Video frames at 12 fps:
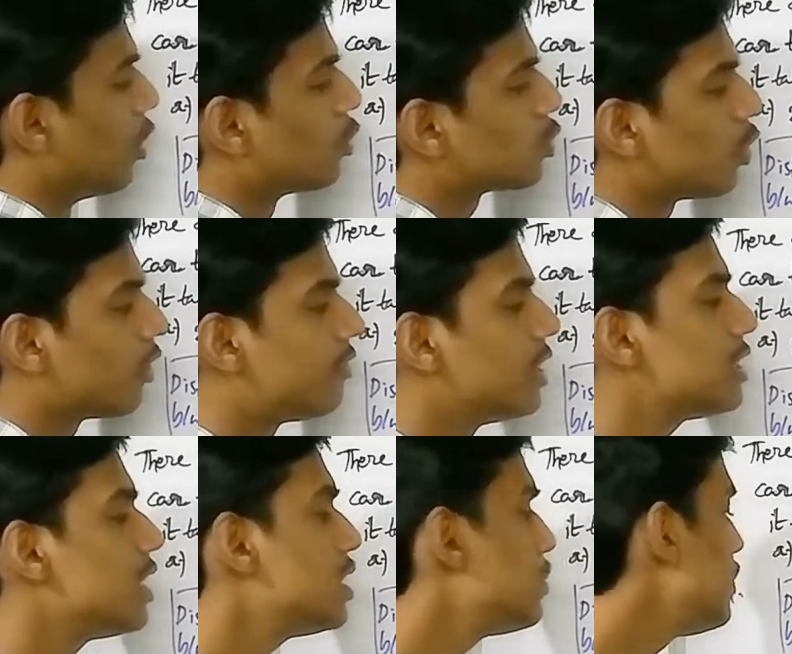So
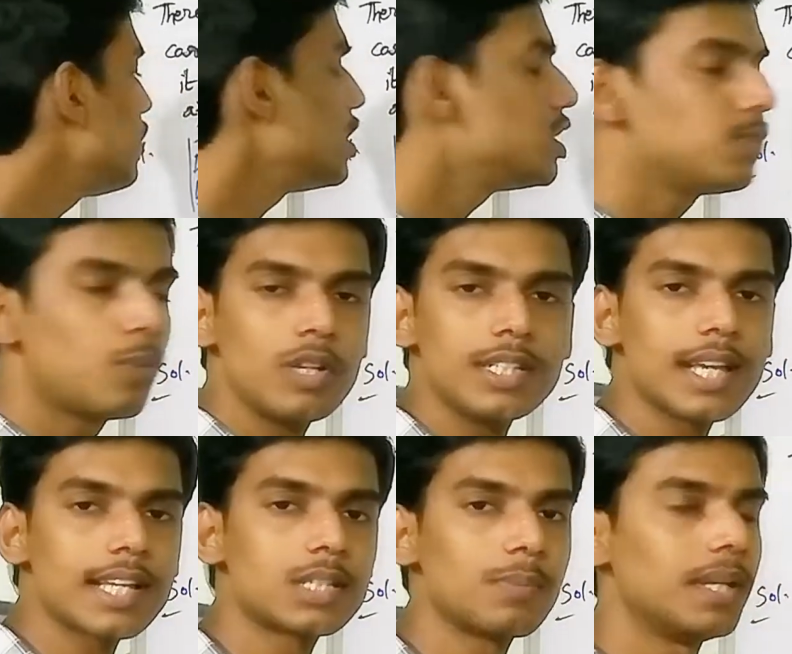distance between each pole is
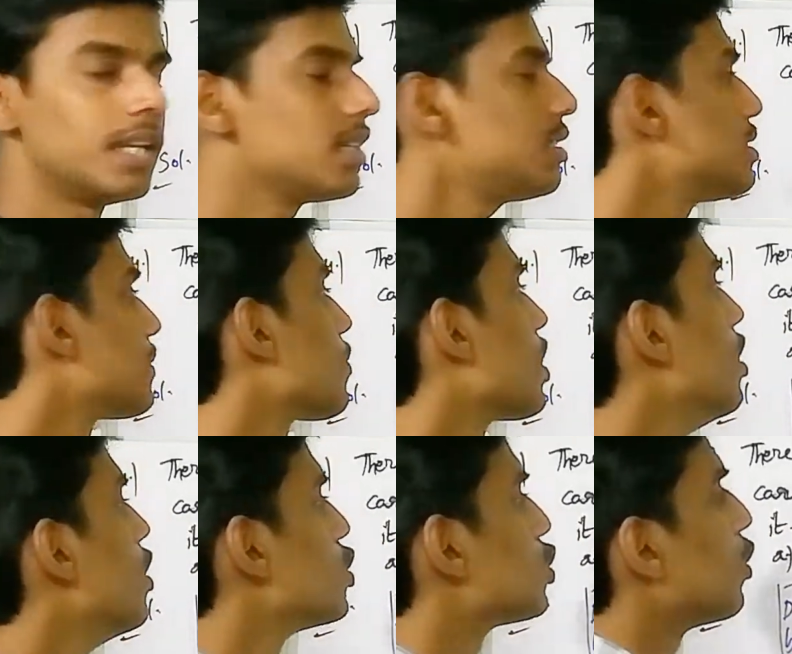x meters.
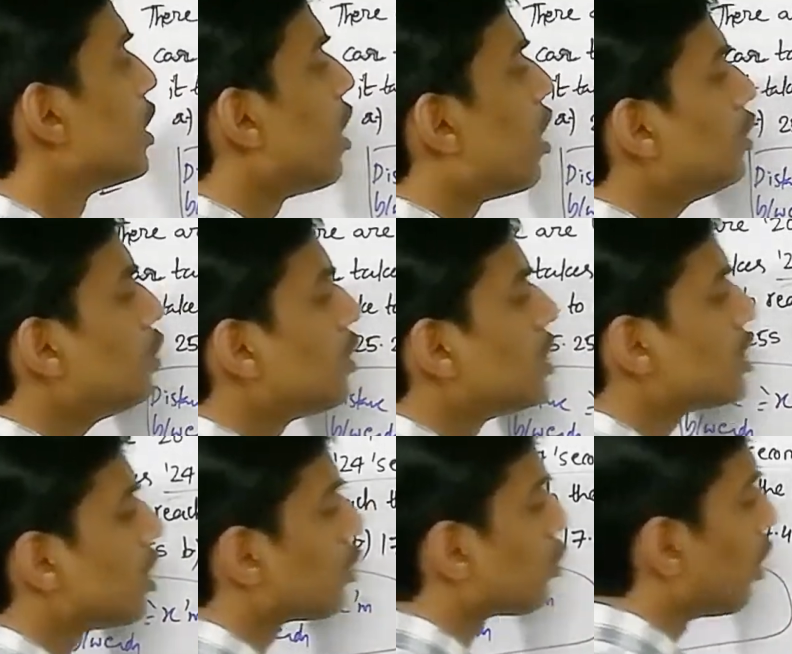So in order to reach the